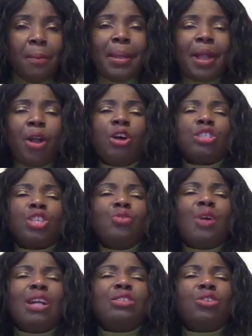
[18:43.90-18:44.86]
Because
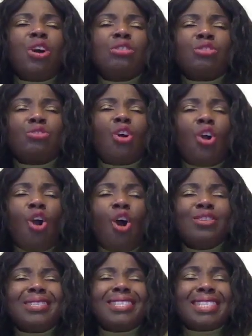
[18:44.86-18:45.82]
you are just so
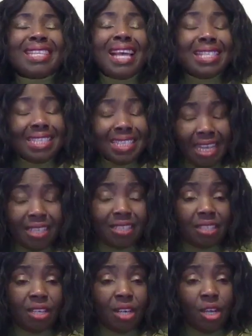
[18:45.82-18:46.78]

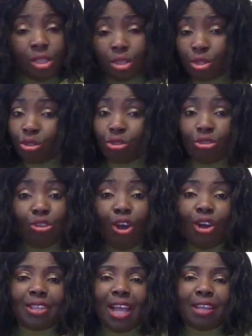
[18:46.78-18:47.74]
contented to
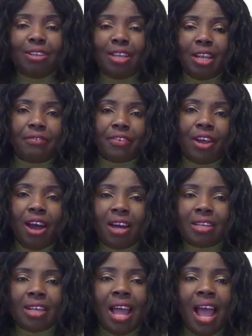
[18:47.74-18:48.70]
know that you love
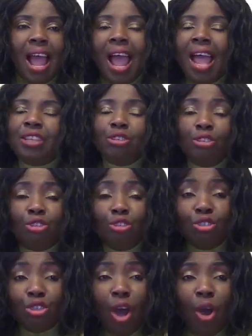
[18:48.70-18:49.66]
God. And
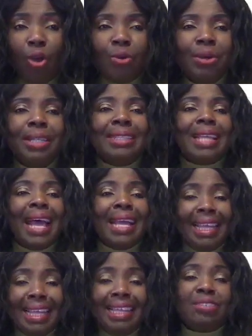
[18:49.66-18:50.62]
you know
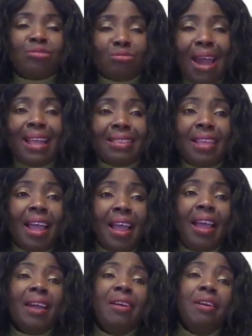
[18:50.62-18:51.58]
that he is right
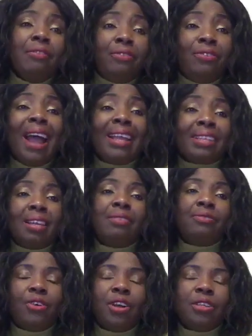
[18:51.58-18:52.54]
there
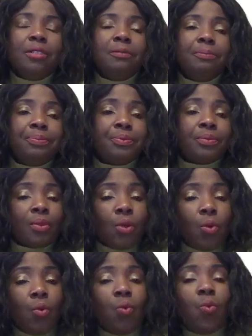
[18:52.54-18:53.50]
fighting for you.
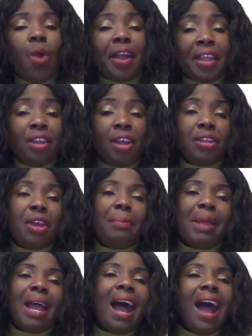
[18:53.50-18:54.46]
Working on your
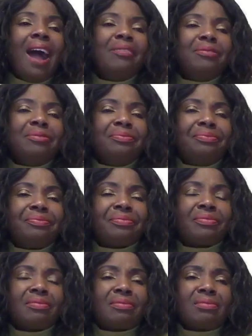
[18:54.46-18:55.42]
behalf.
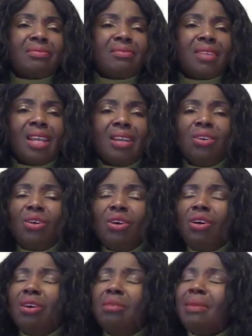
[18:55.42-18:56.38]

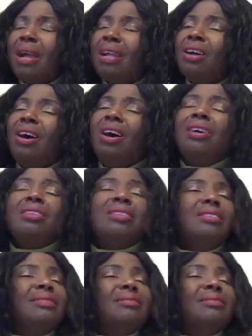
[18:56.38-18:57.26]
Oh my God.